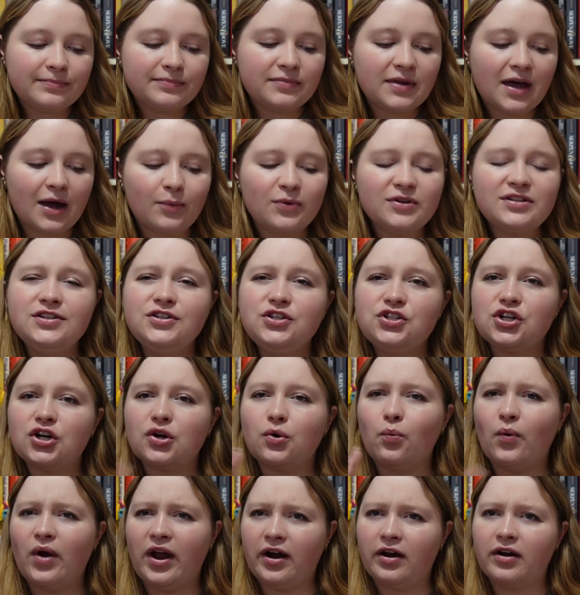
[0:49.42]
I wasn't
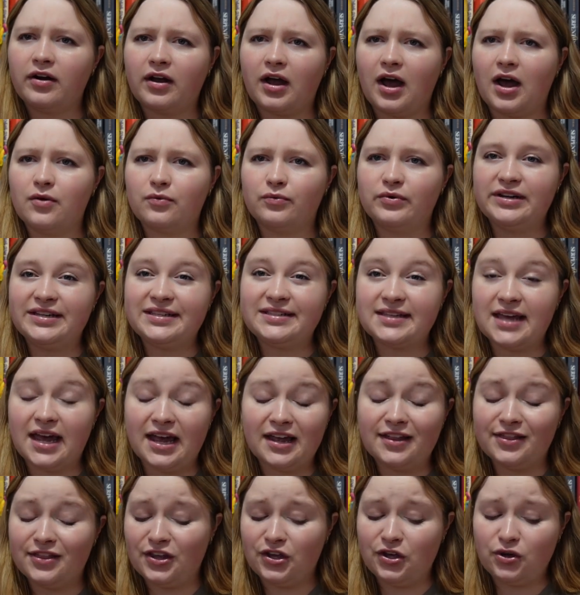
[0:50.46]
sure where it got
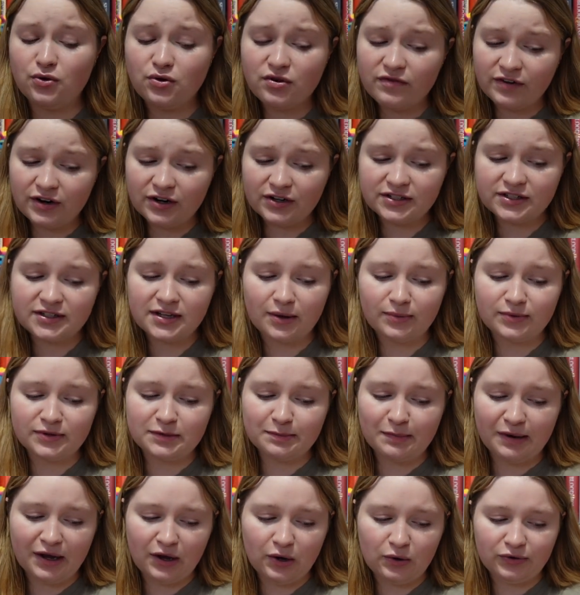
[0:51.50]
reset in the universe. That
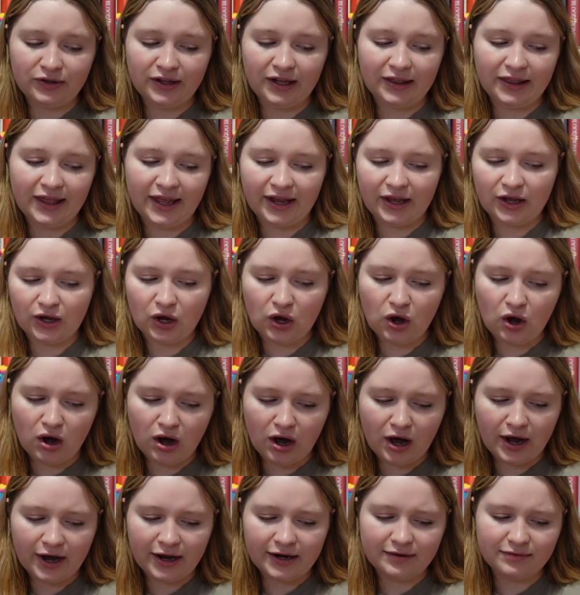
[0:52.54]
was my only like
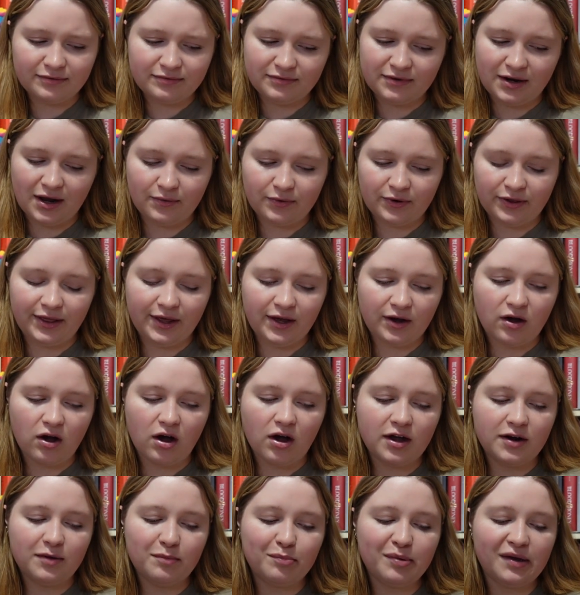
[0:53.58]
con, not really a
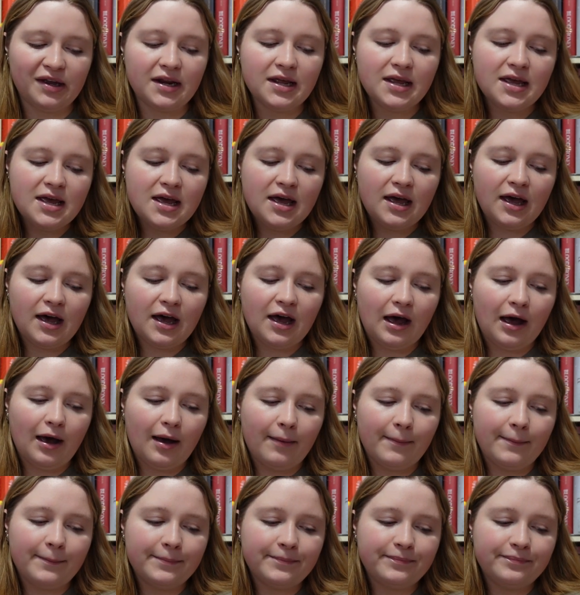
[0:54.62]
con, but
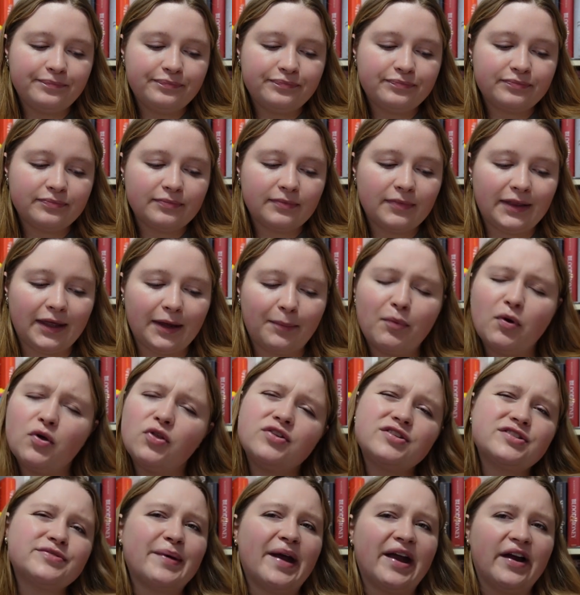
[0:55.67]
um like both
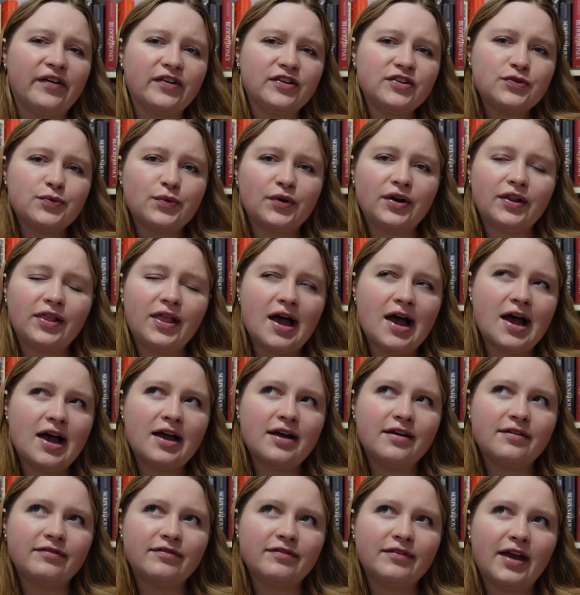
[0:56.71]
his parents were
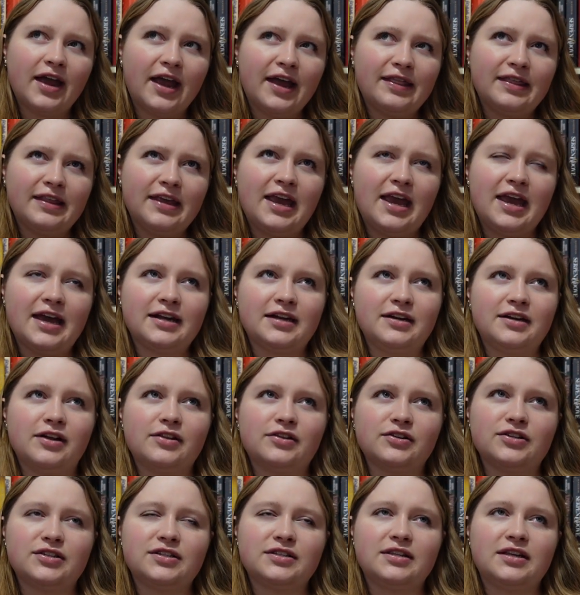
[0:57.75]
alive and he had
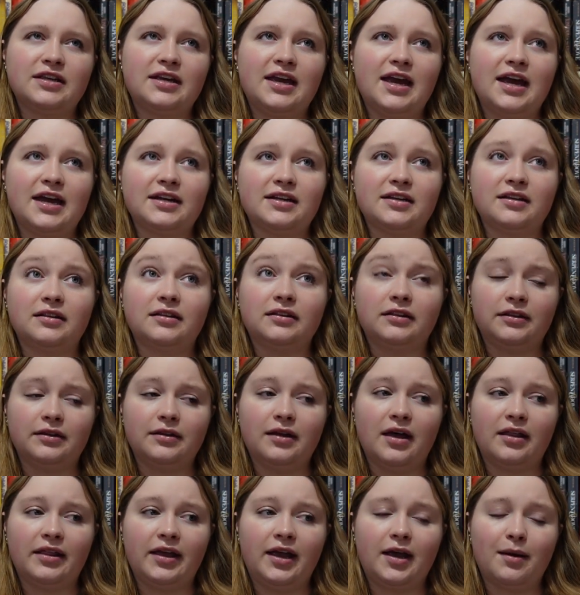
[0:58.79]
another he had a,
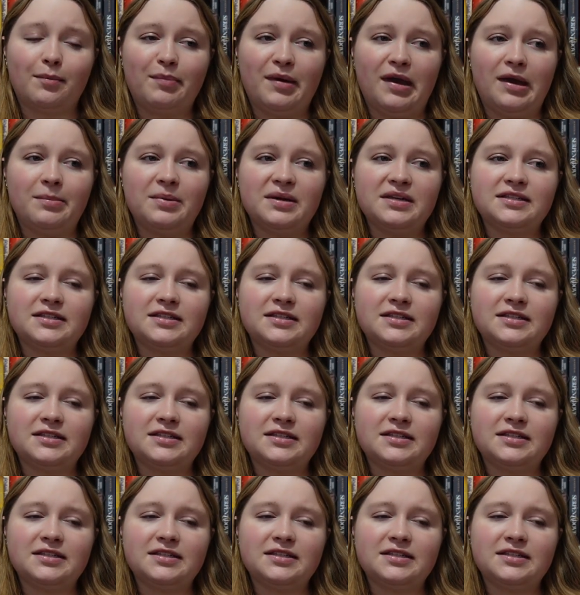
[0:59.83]
a, like a baby